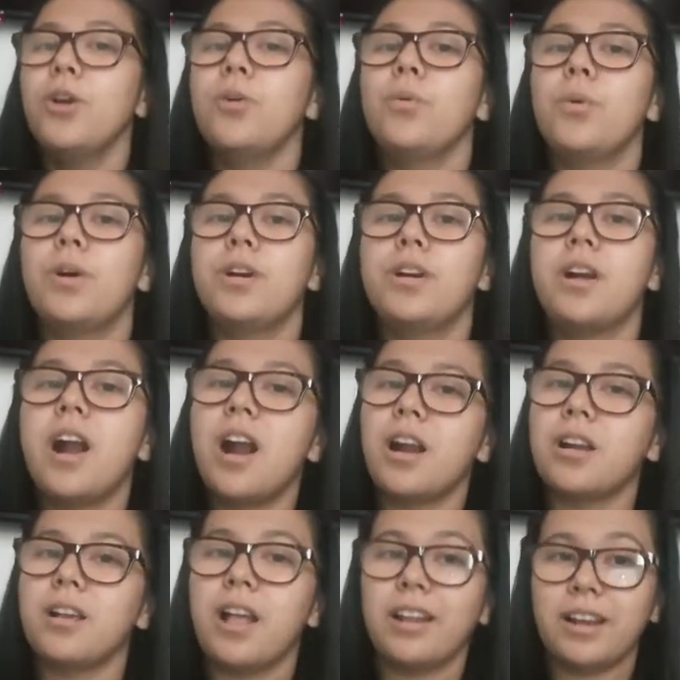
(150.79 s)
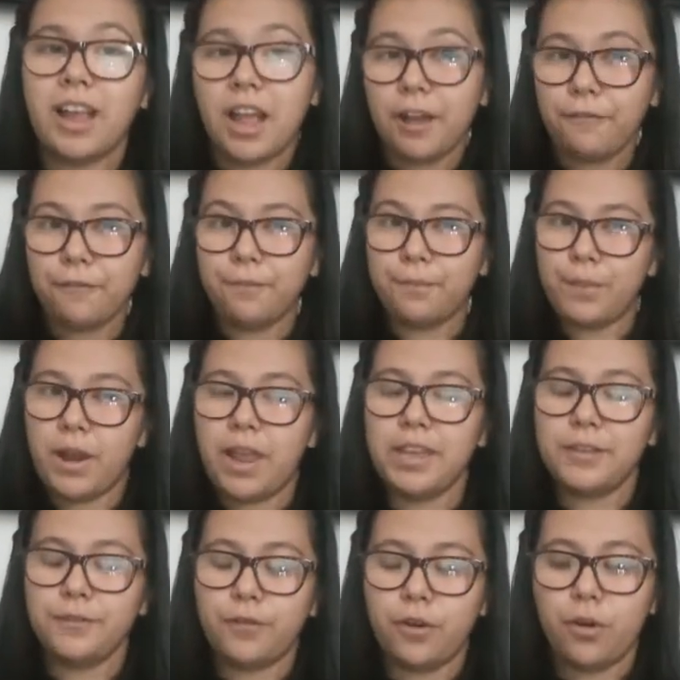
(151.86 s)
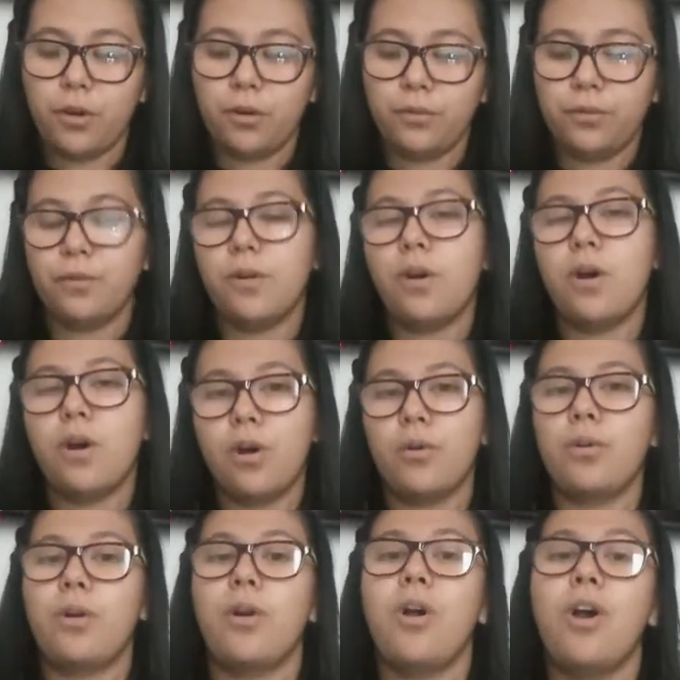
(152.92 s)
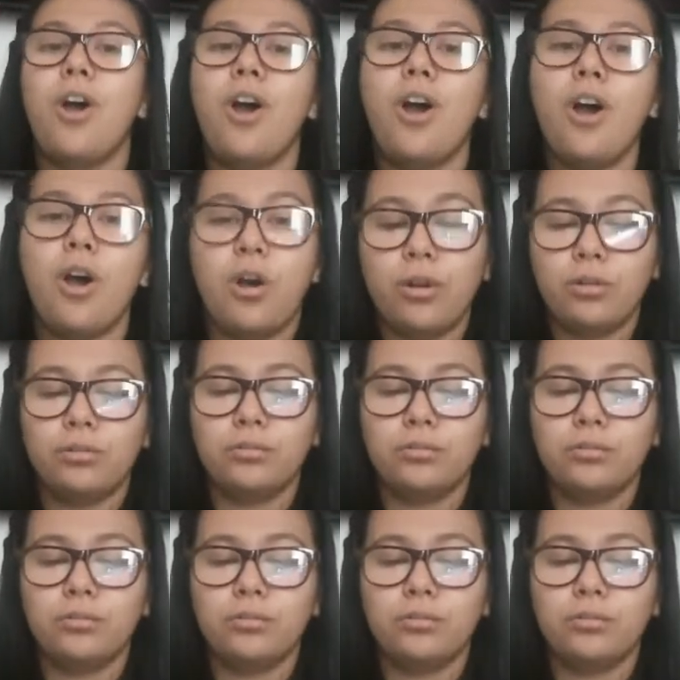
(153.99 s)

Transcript: where I have place of our own.